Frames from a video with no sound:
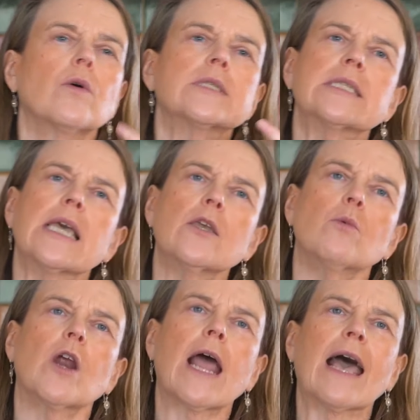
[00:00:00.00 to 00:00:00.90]
say you
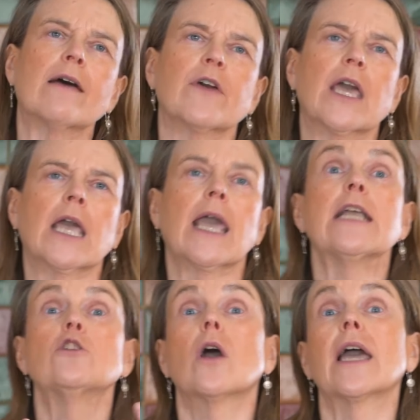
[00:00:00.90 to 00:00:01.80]
were
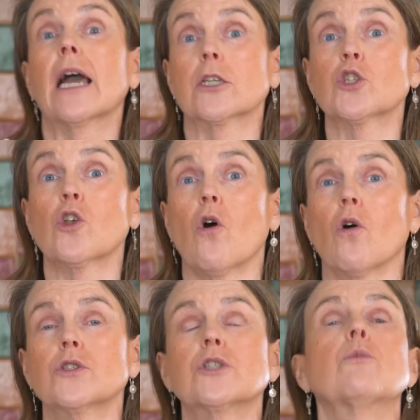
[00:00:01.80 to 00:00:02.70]
having a
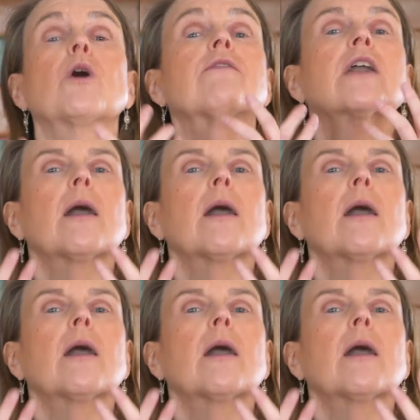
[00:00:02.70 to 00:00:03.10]
sauce, you were having a